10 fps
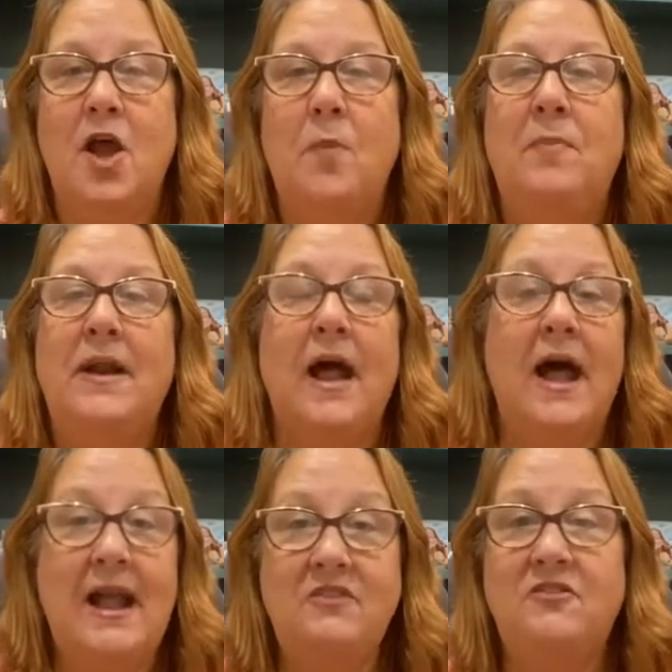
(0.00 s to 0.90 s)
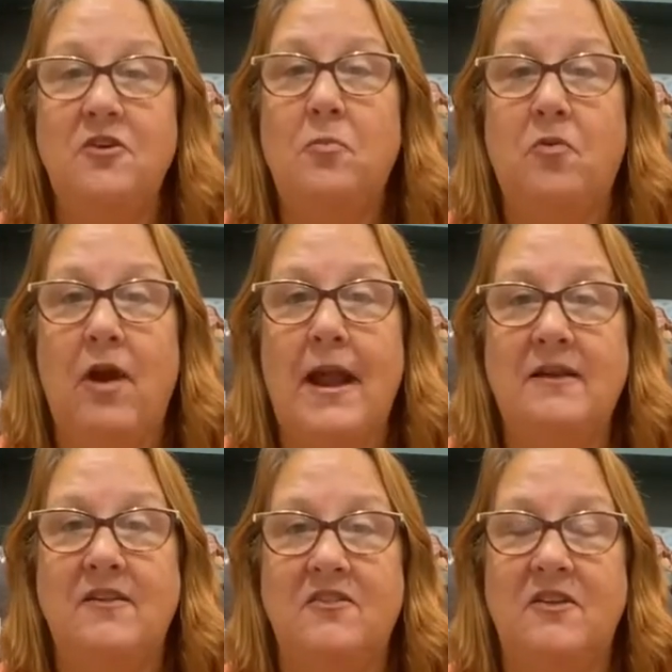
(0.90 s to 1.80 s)
But I still
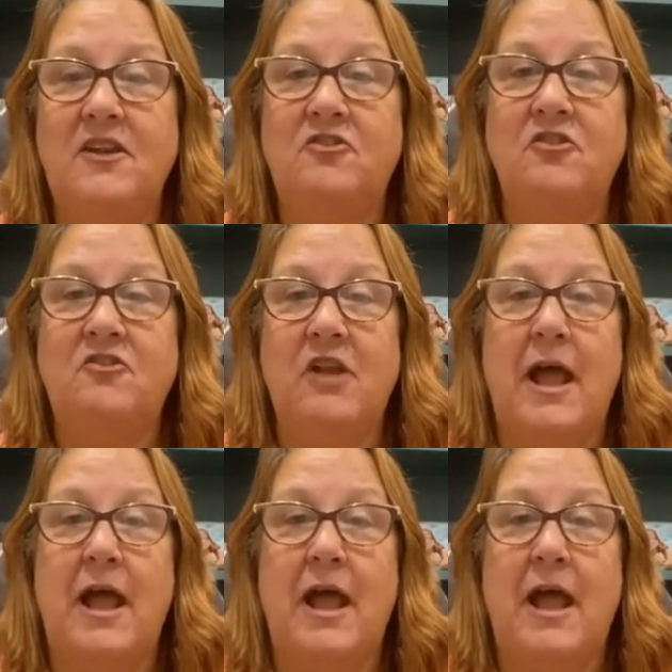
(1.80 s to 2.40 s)
practice. It's just